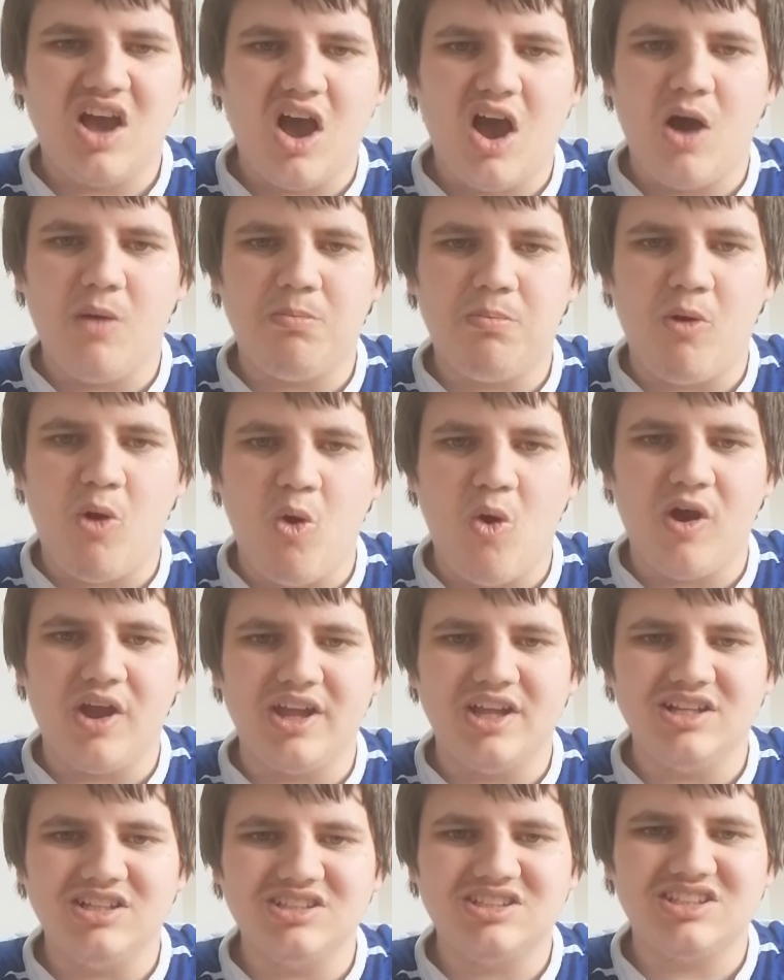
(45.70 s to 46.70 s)
a
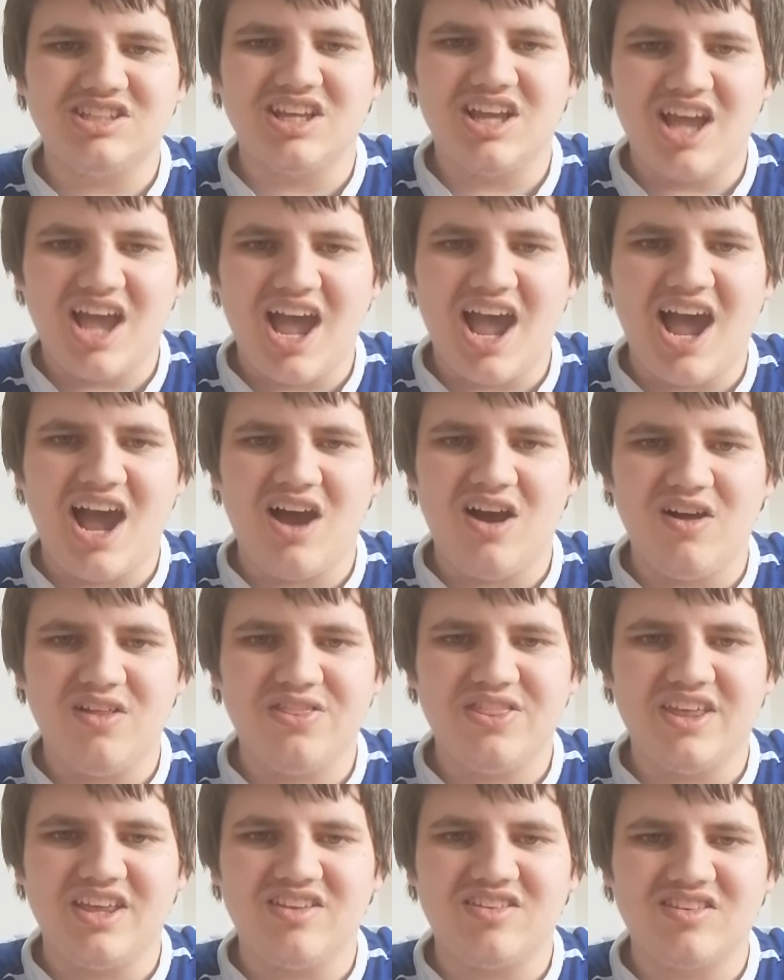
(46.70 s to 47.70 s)
point out
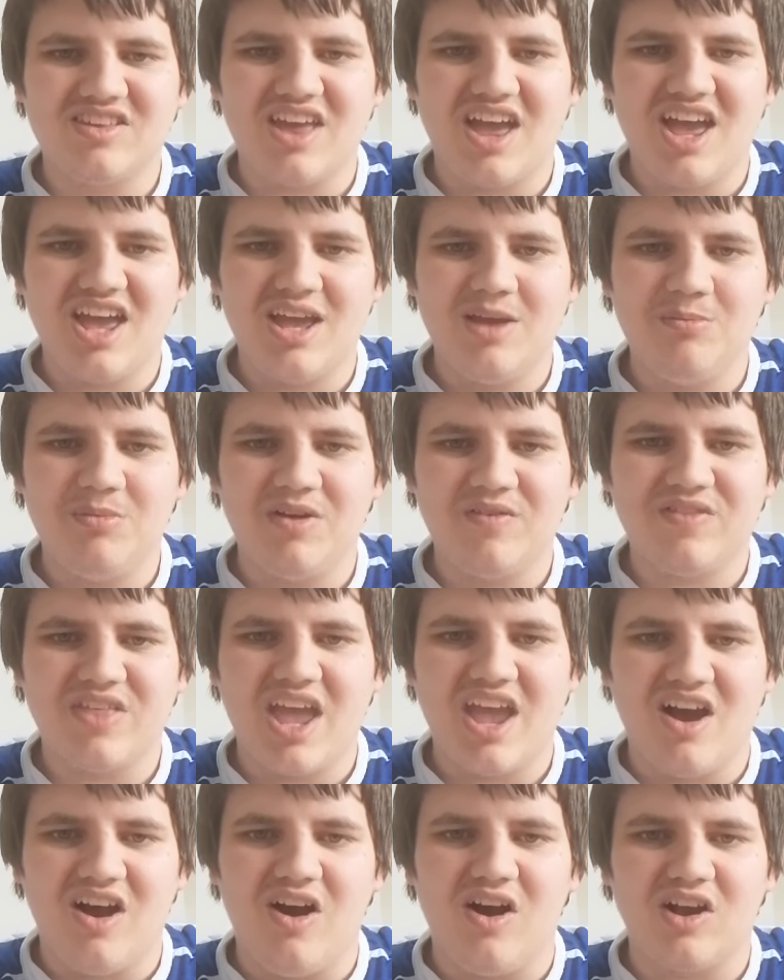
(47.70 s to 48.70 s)
of this game if
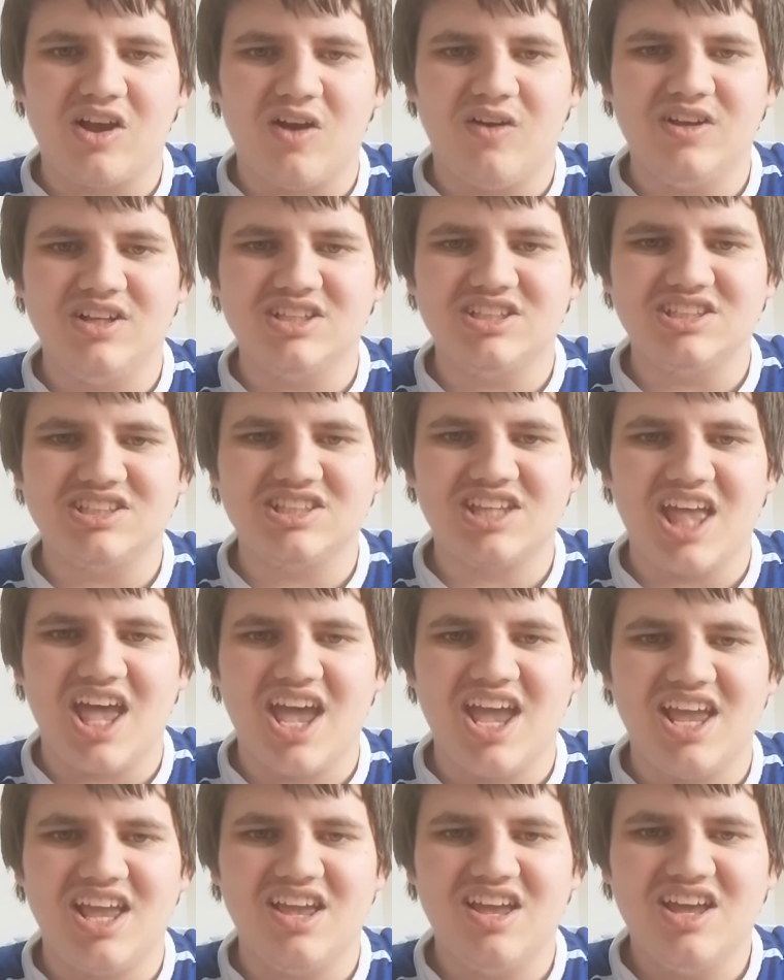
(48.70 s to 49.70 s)
they are going to
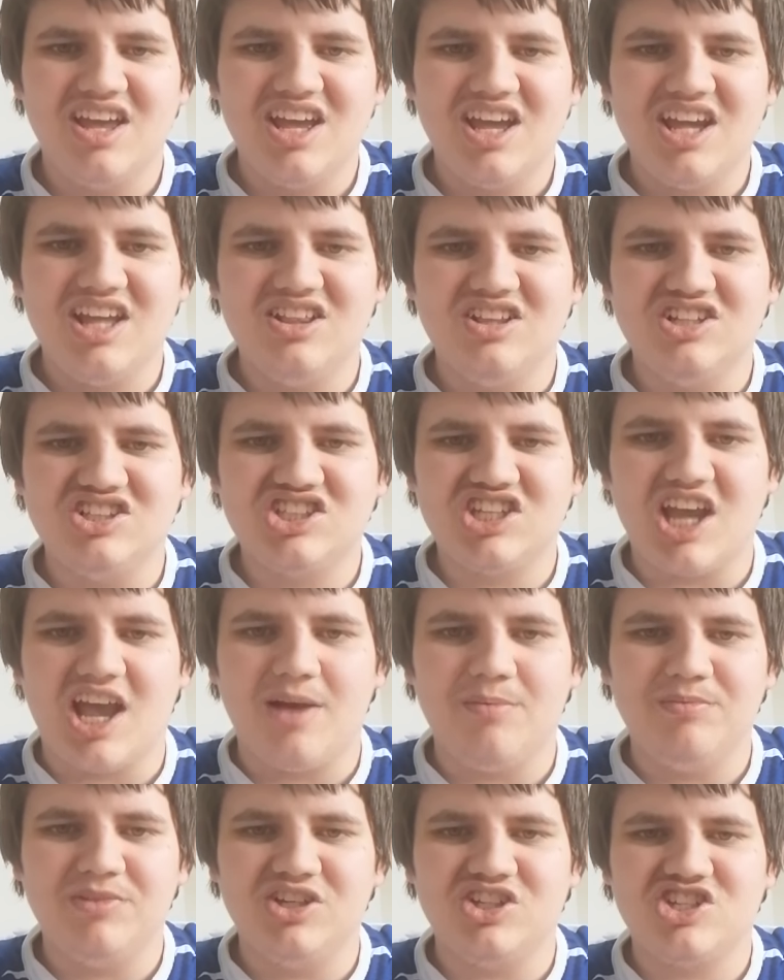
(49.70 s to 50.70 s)
stay in the
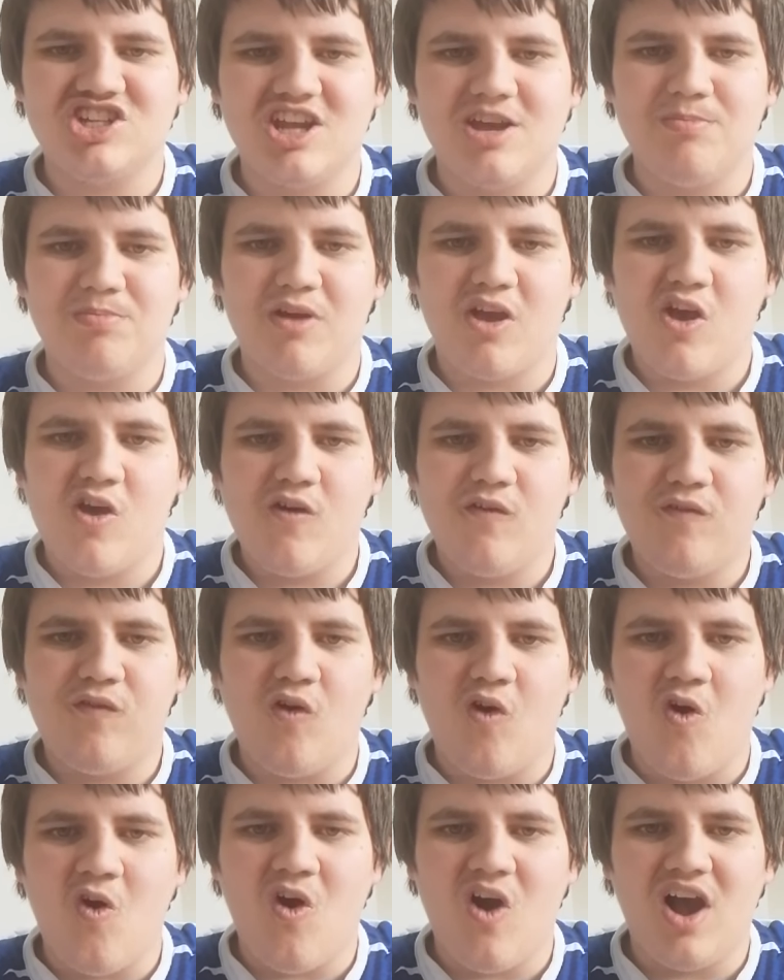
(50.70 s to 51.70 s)
Championship
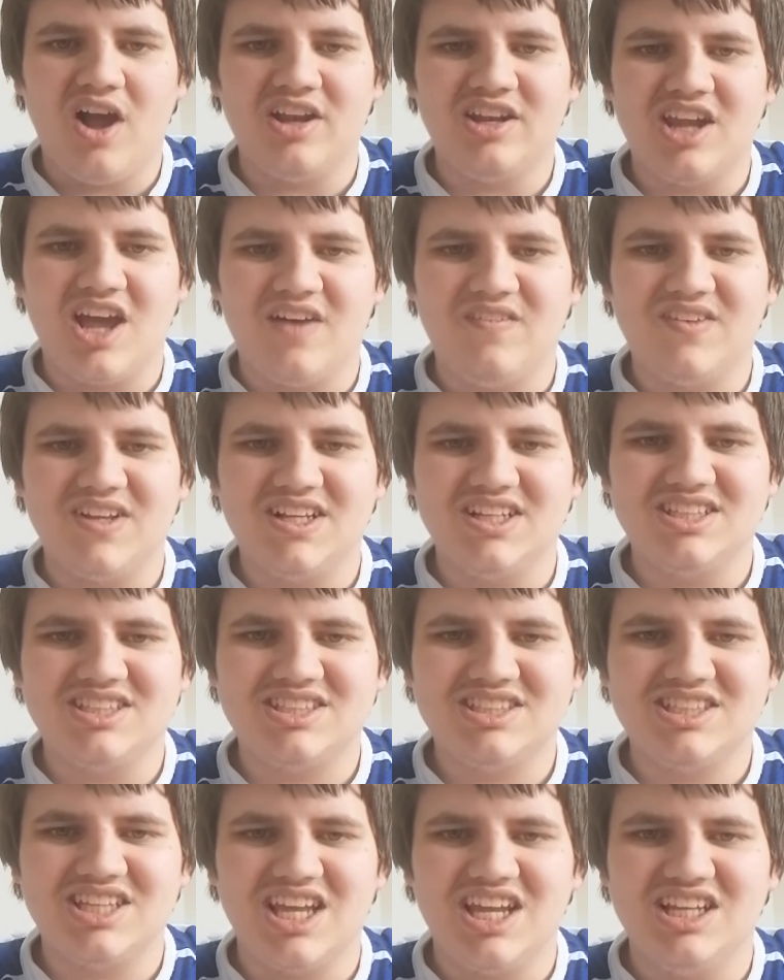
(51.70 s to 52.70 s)
for another
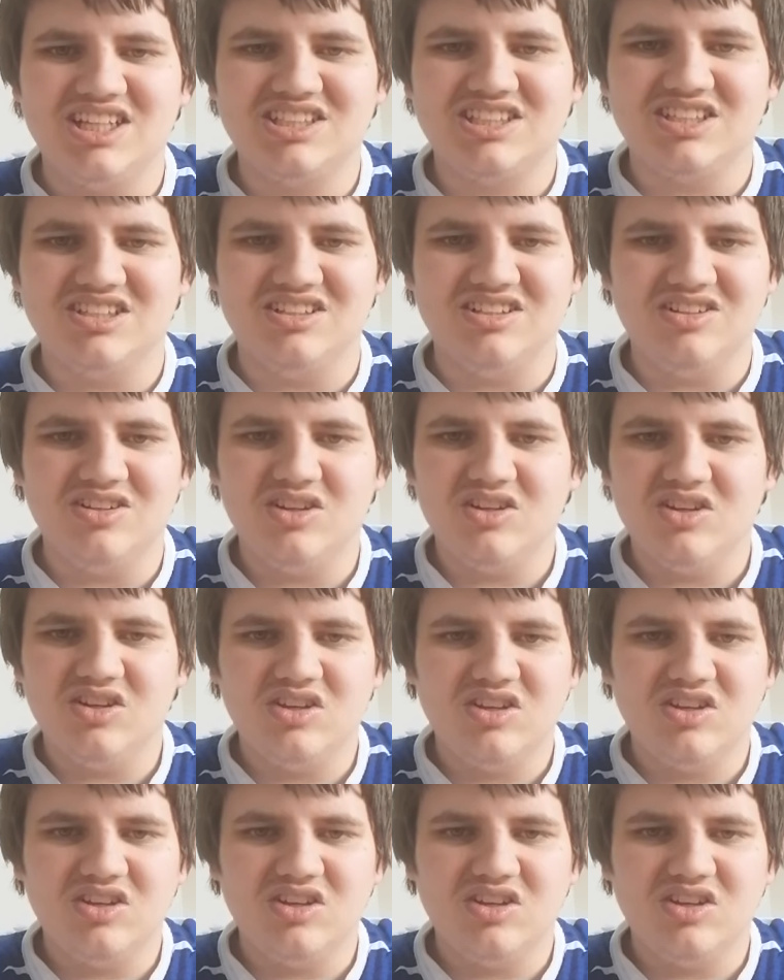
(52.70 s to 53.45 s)
season.